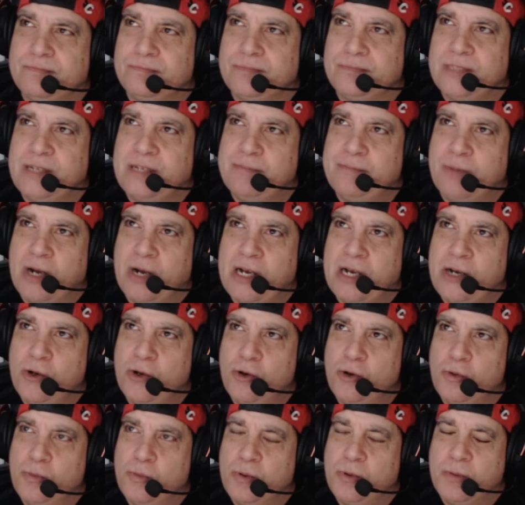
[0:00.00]
in my
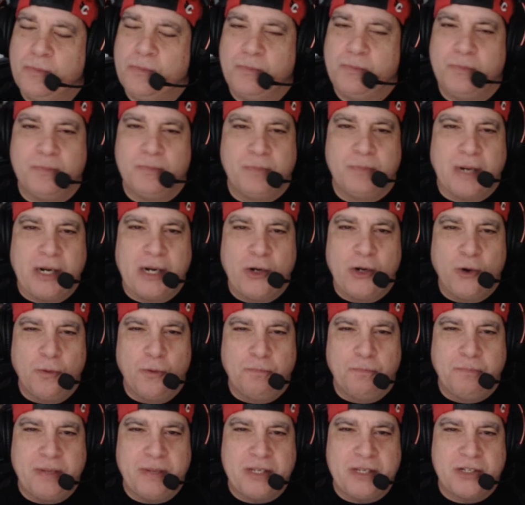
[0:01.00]
little
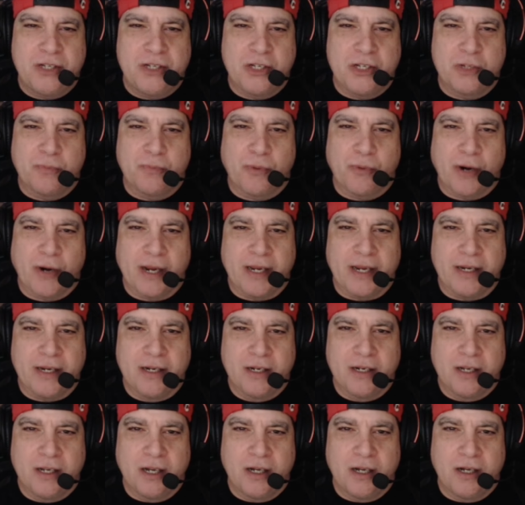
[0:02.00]
business
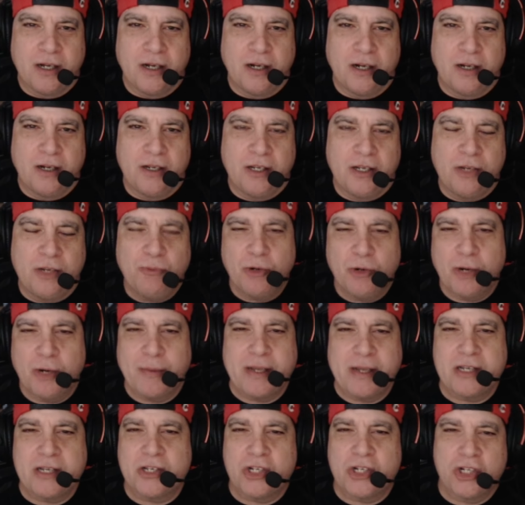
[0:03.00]
brain, you want to
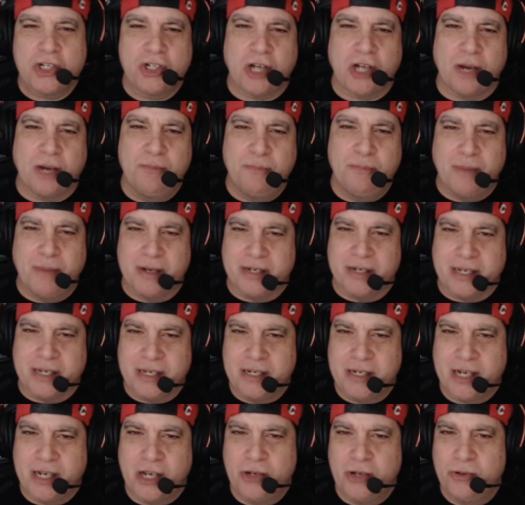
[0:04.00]
make some money,
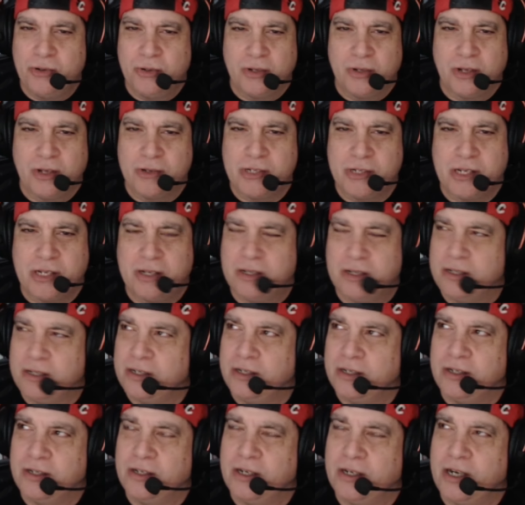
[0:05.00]
no? Or is it
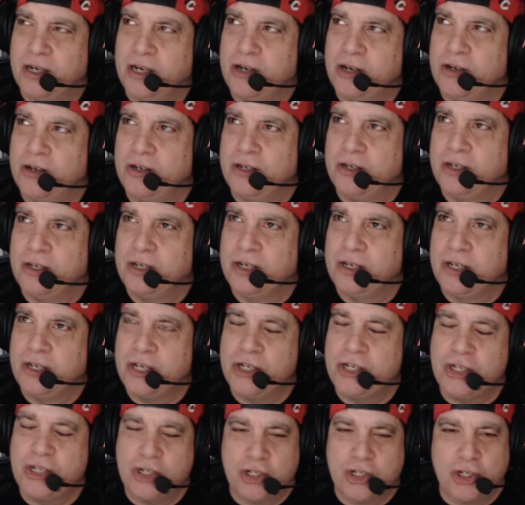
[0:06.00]

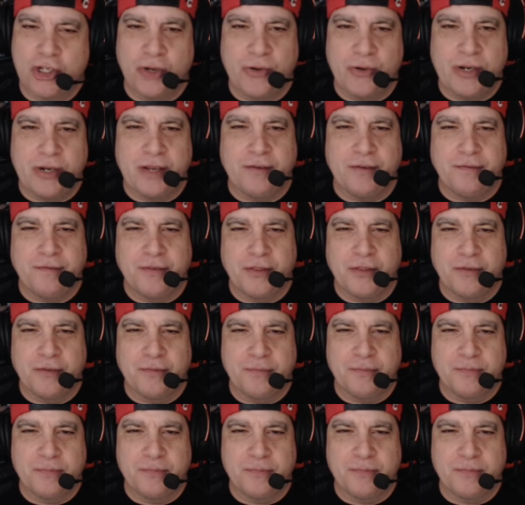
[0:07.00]
you're just doing it for the